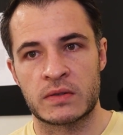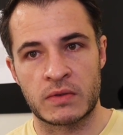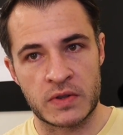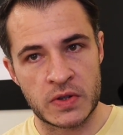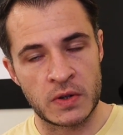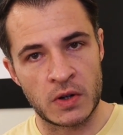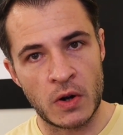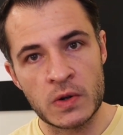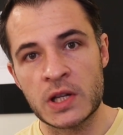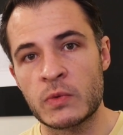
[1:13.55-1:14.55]
concerned
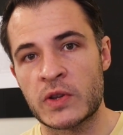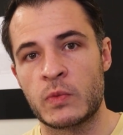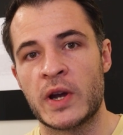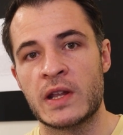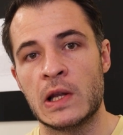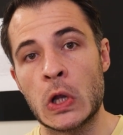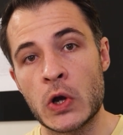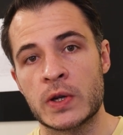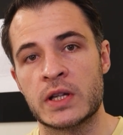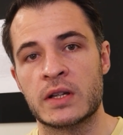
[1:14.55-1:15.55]
only with whether
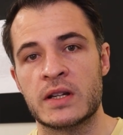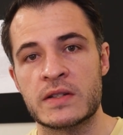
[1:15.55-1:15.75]
learning